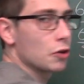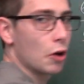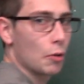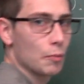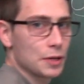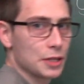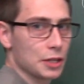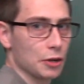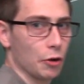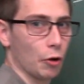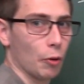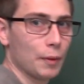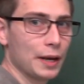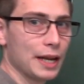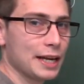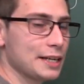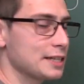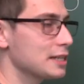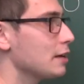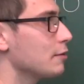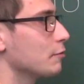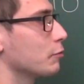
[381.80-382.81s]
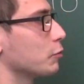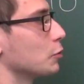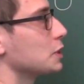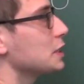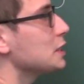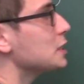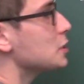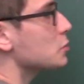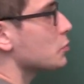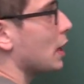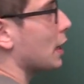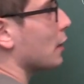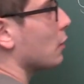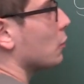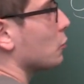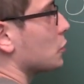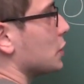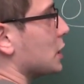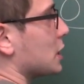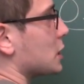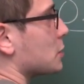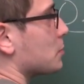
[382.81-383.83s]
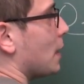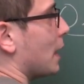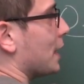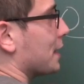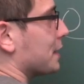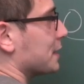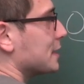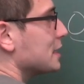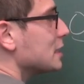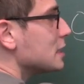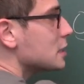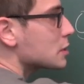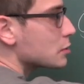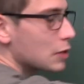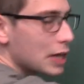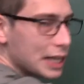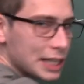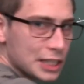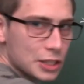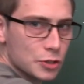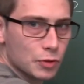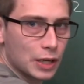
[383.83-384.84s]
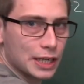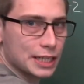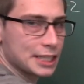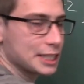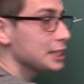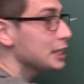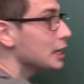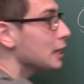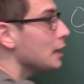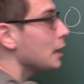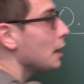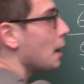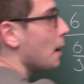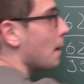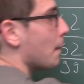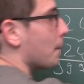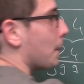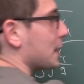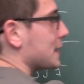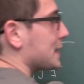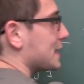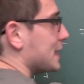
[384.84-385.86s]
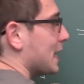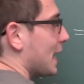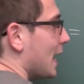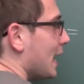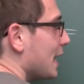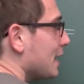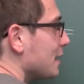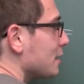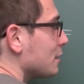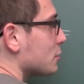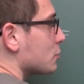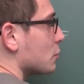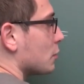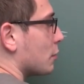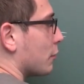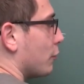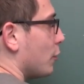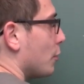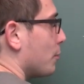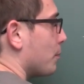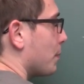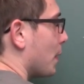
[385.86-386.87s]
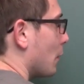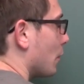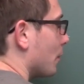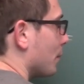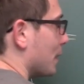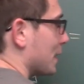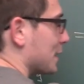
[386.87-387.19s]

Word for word: a common denominator, and for this we are going to expand this fraction right here by ten to the third power